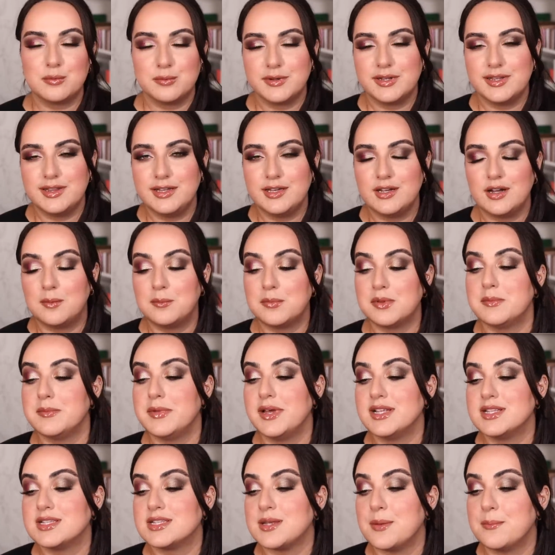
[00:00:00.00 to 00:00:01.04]
really
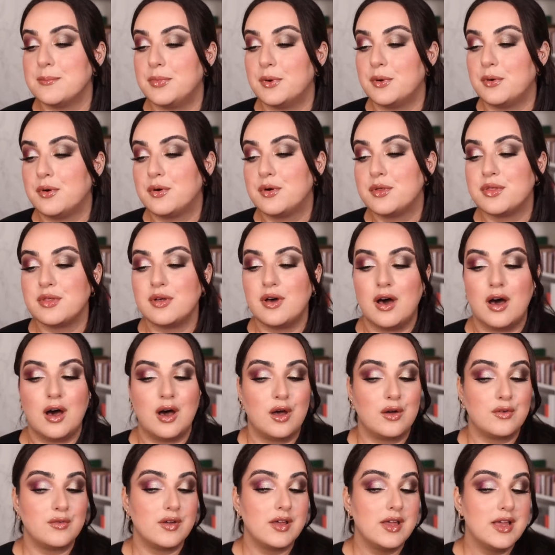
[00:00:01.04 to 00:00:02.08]
complements both
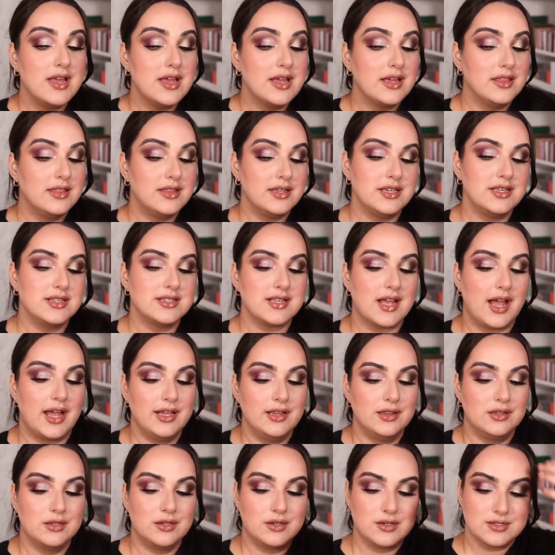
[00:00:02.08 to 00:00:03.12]
of these
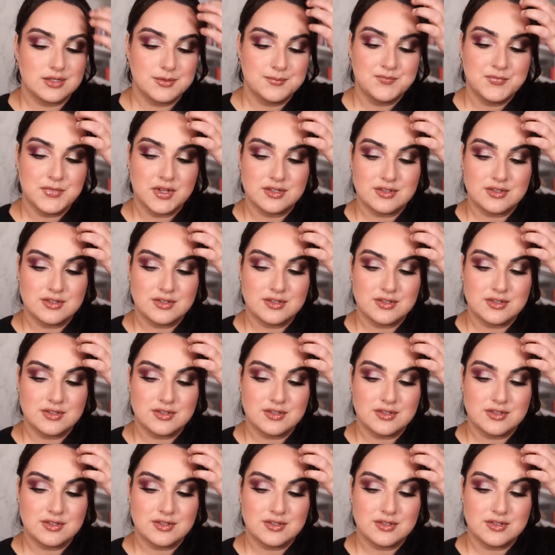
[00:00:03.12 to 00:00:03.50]
eye looks.